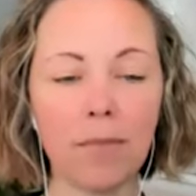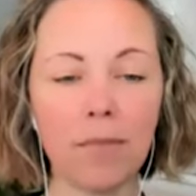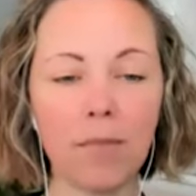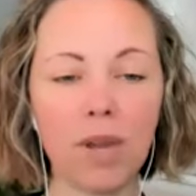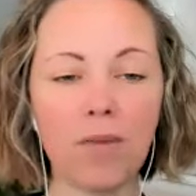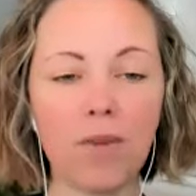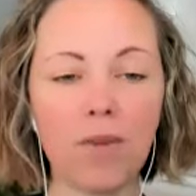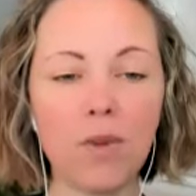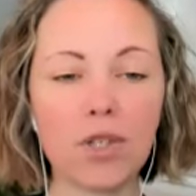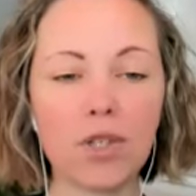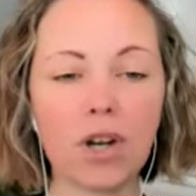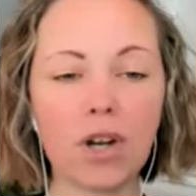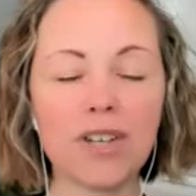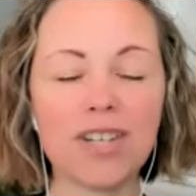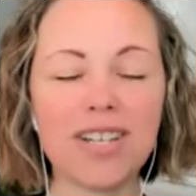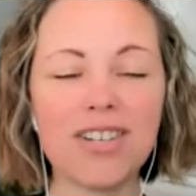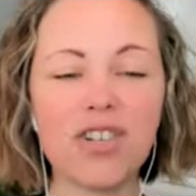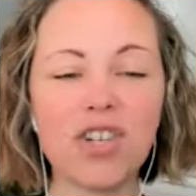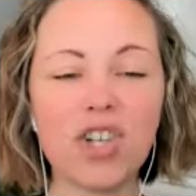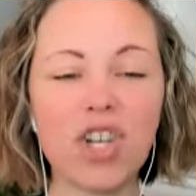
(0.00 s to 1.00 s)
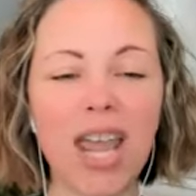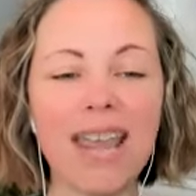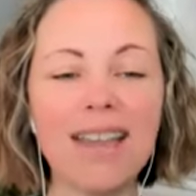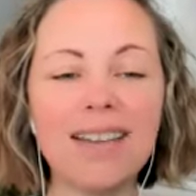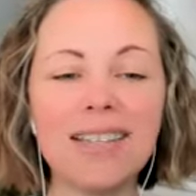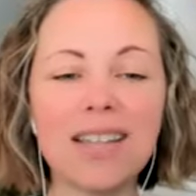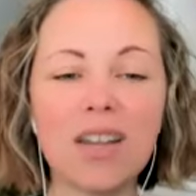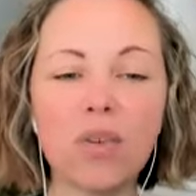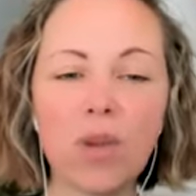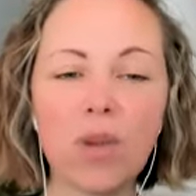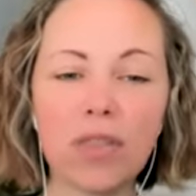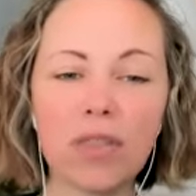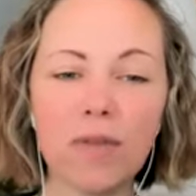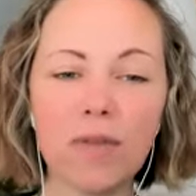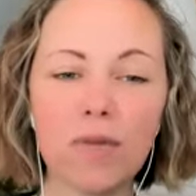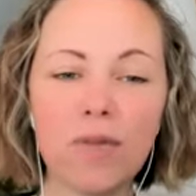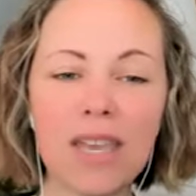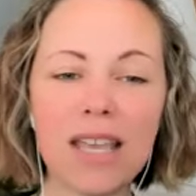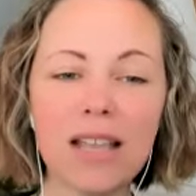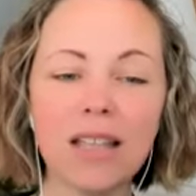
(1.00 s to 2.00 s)
But if you start to chase it with the
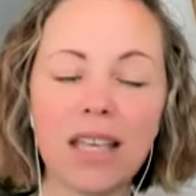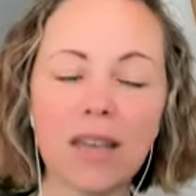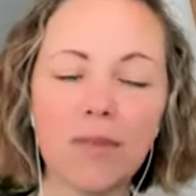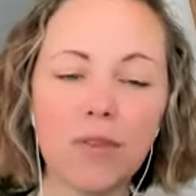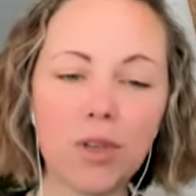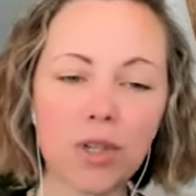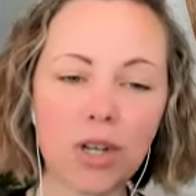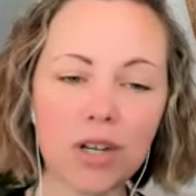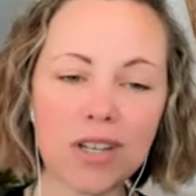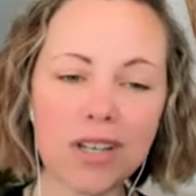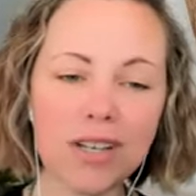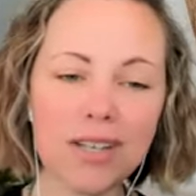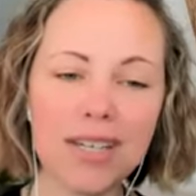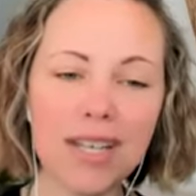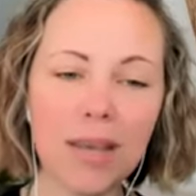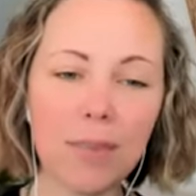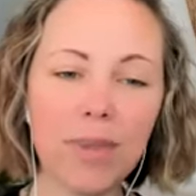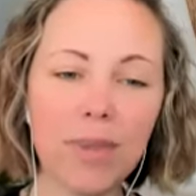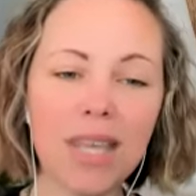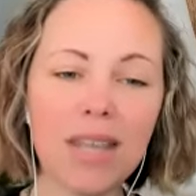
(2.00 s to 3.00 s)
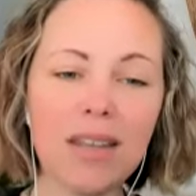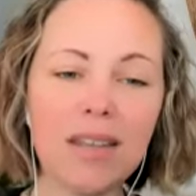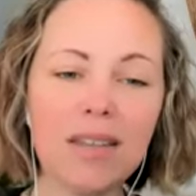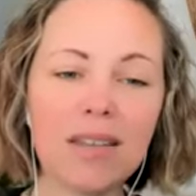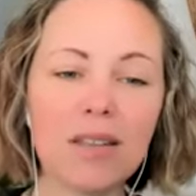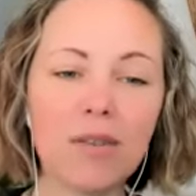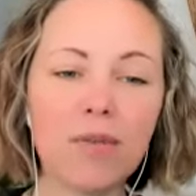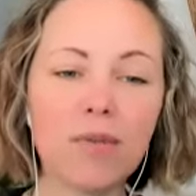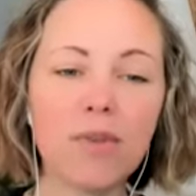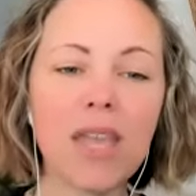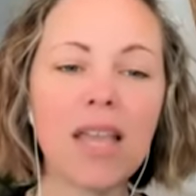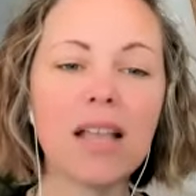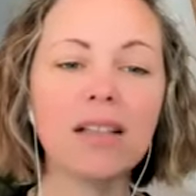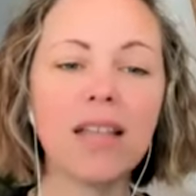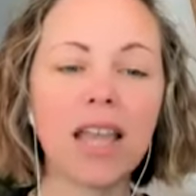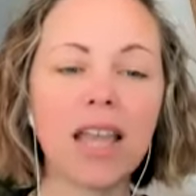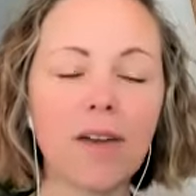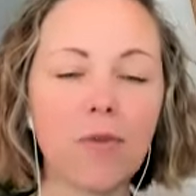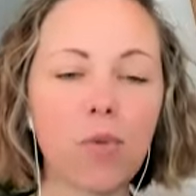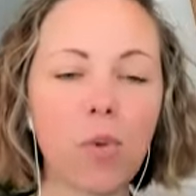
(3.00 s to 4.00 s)
feeling, if you start to dip into the
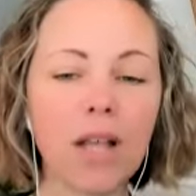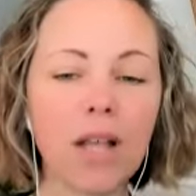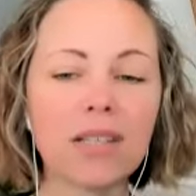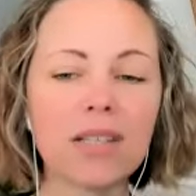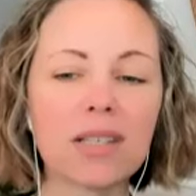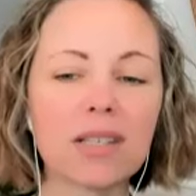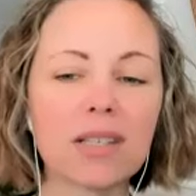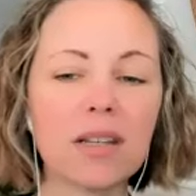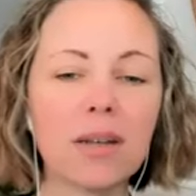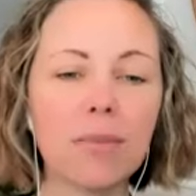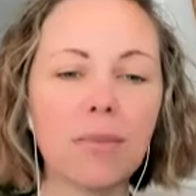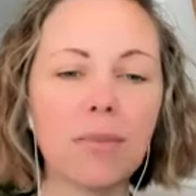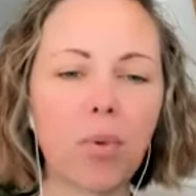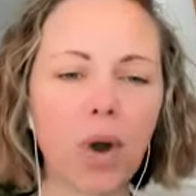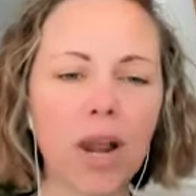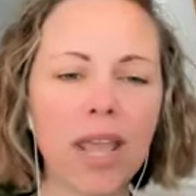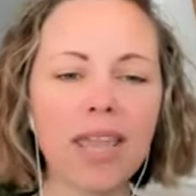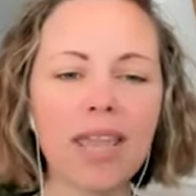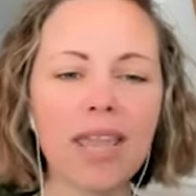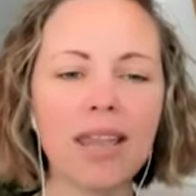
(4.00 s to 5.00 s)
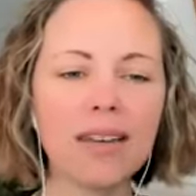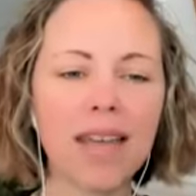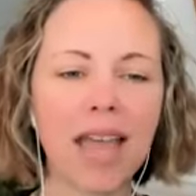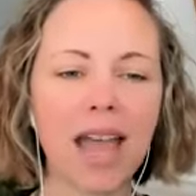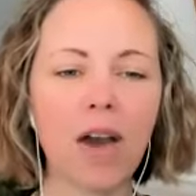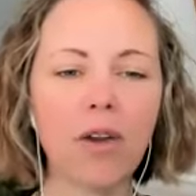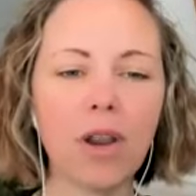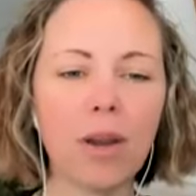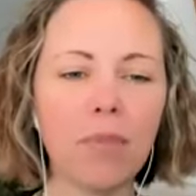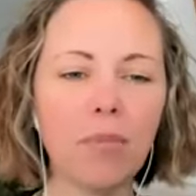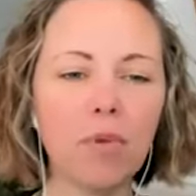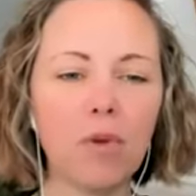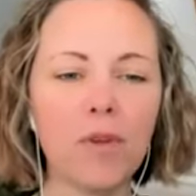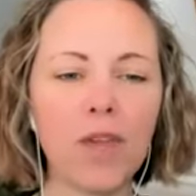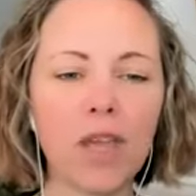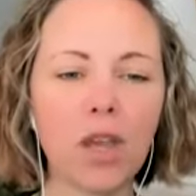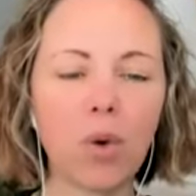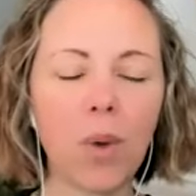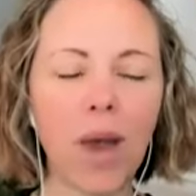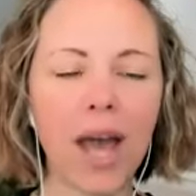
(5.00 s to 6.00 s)
feeling of what's breaking down and
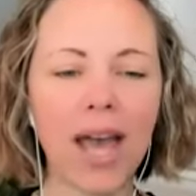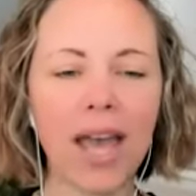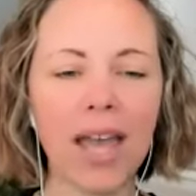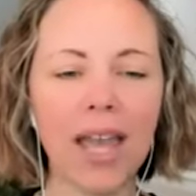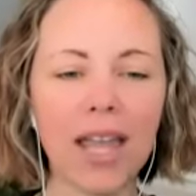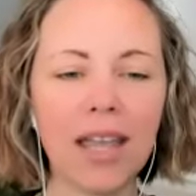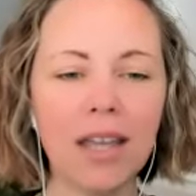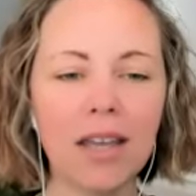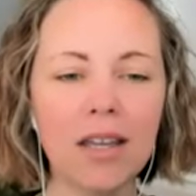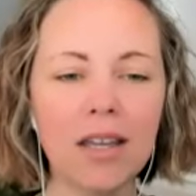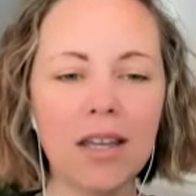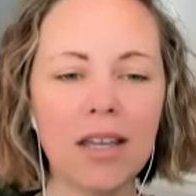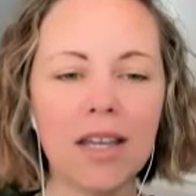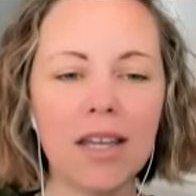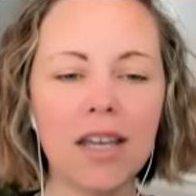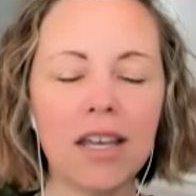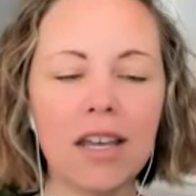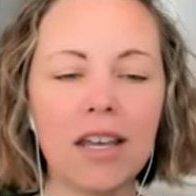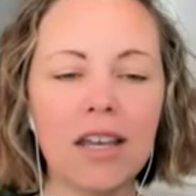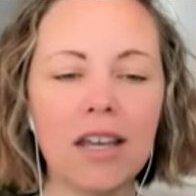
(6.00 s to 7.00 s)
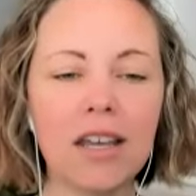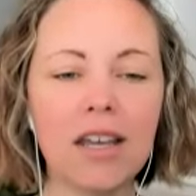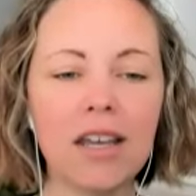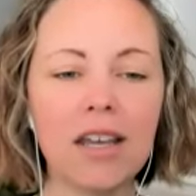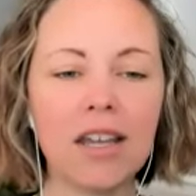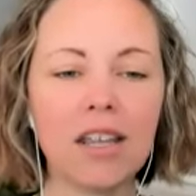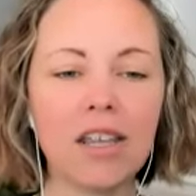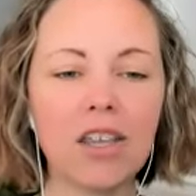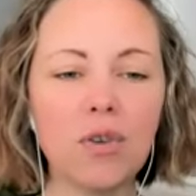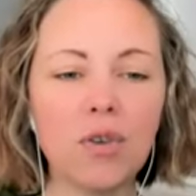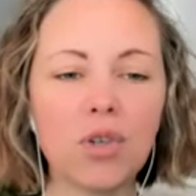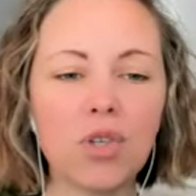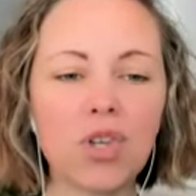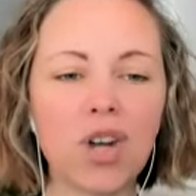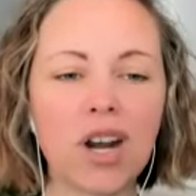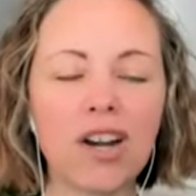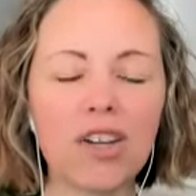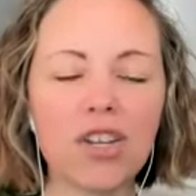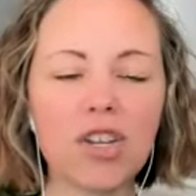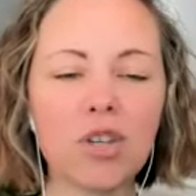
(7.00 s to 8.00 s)
moving away, you
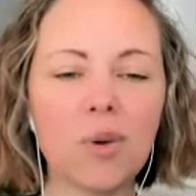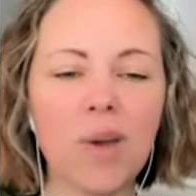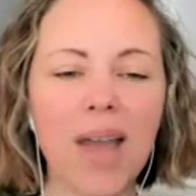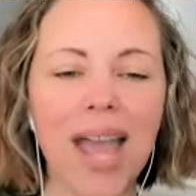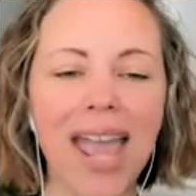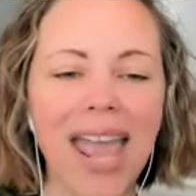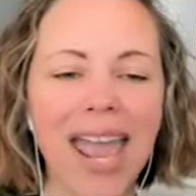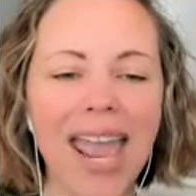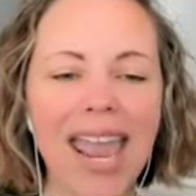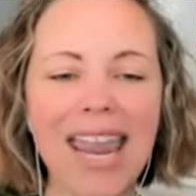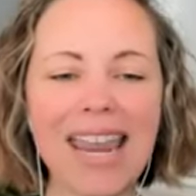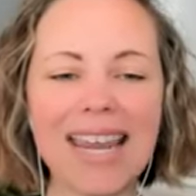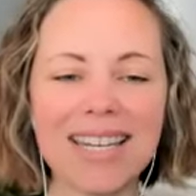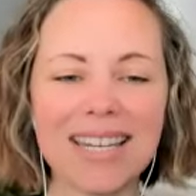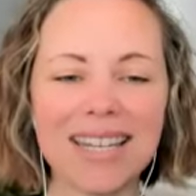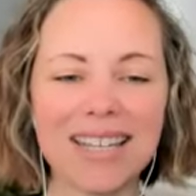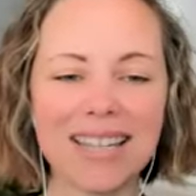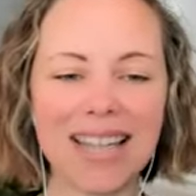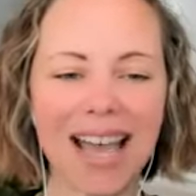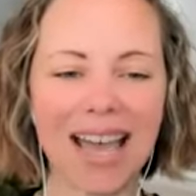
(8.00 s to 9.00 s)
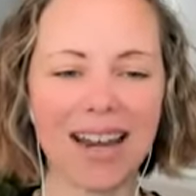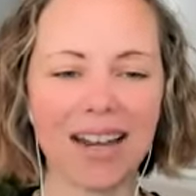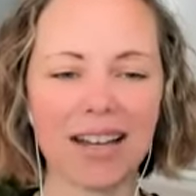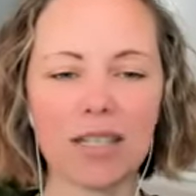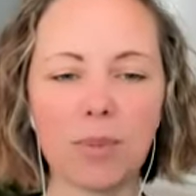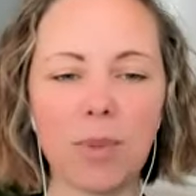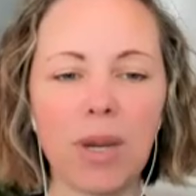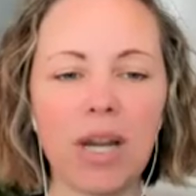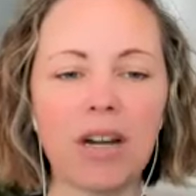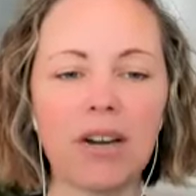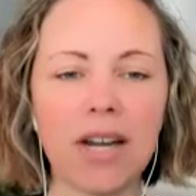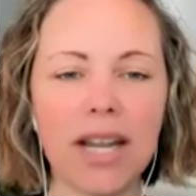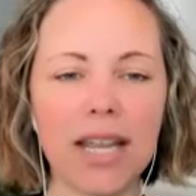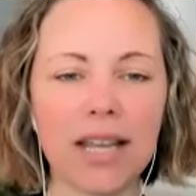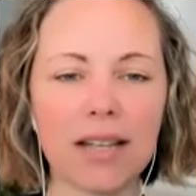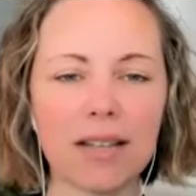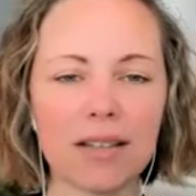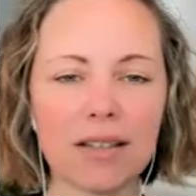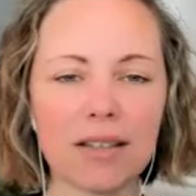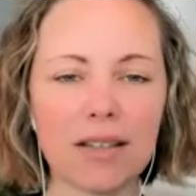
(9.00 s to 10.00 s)
start to hate that
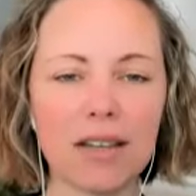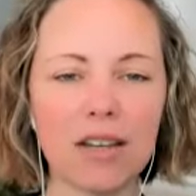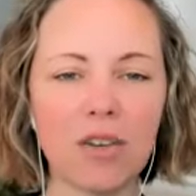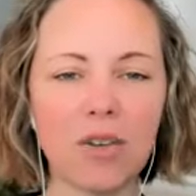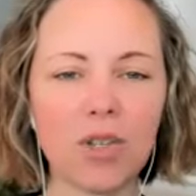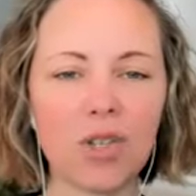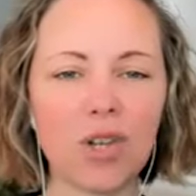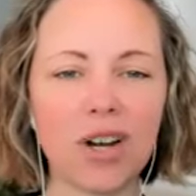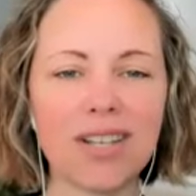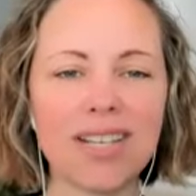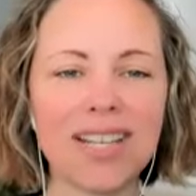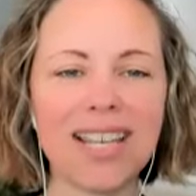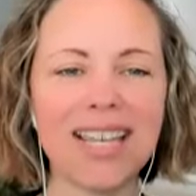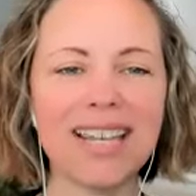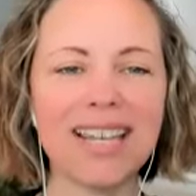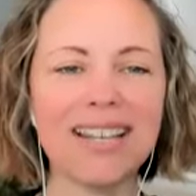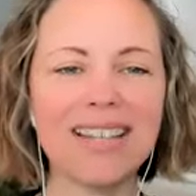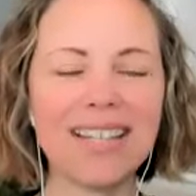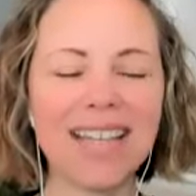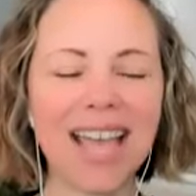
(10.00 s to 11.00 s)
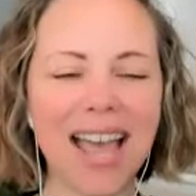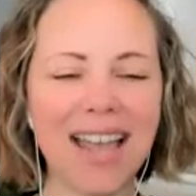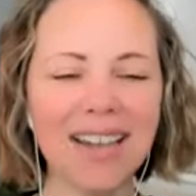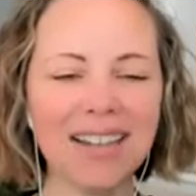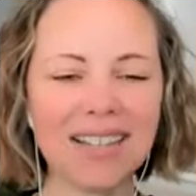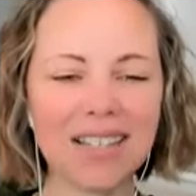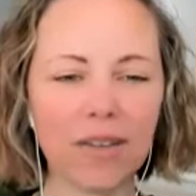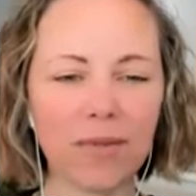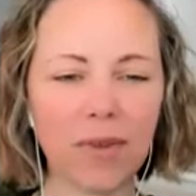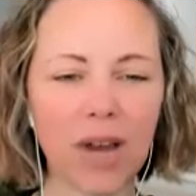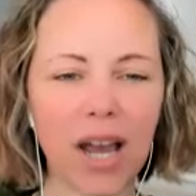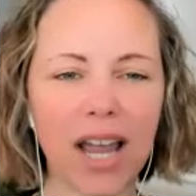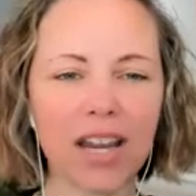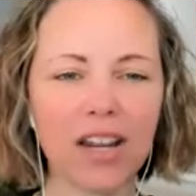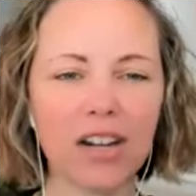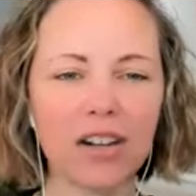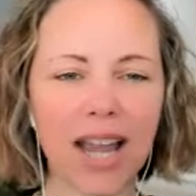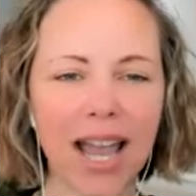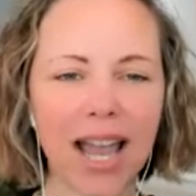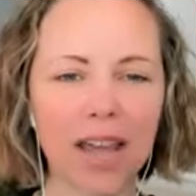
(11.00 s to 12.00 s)
experience and you start to intensify
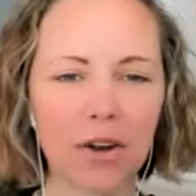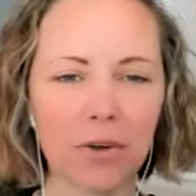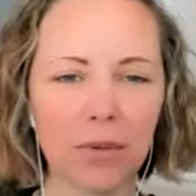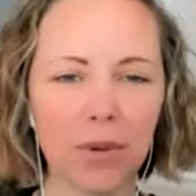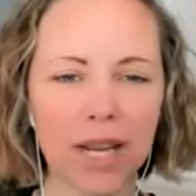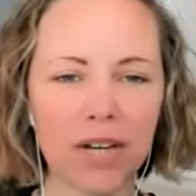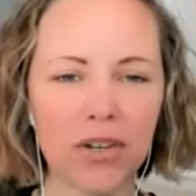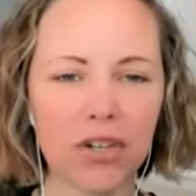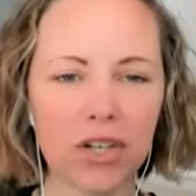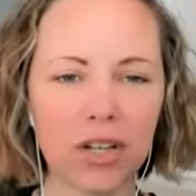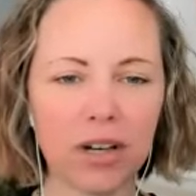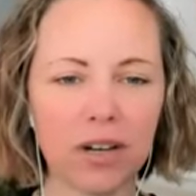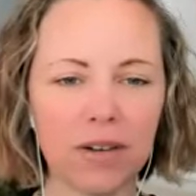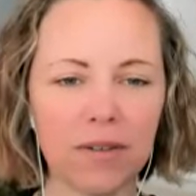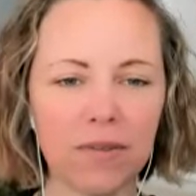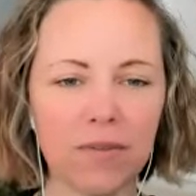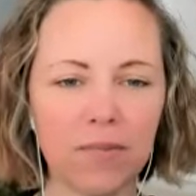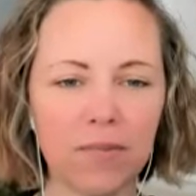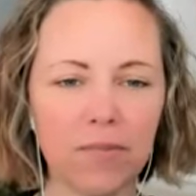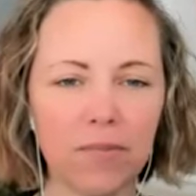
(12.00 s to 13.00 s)
your adoration